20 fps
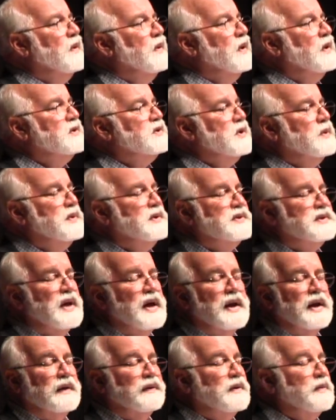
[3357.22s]
And so we
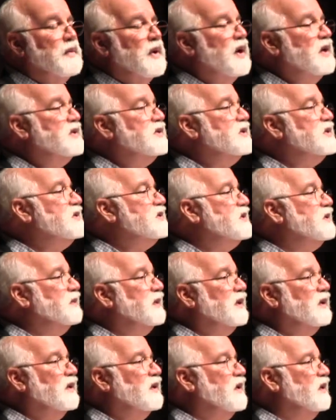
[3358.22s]
stand at the margins and
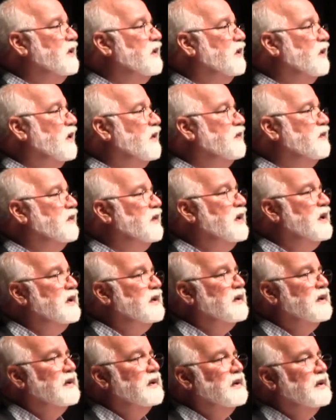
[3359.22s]
we look under our
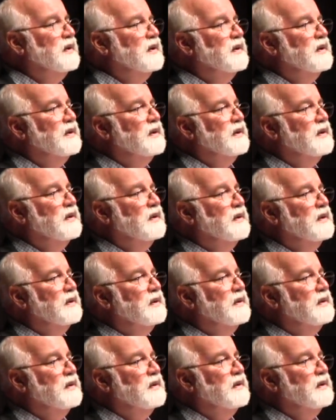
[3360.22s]
feet
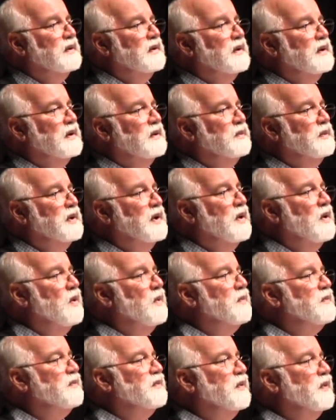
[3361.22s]
and we
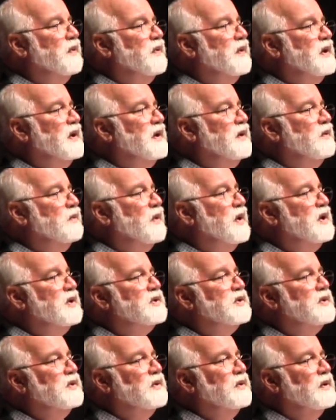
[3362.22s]
hope for the
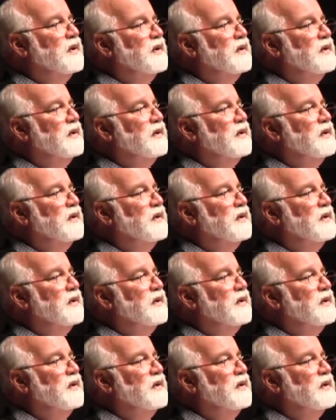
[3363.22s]
erasure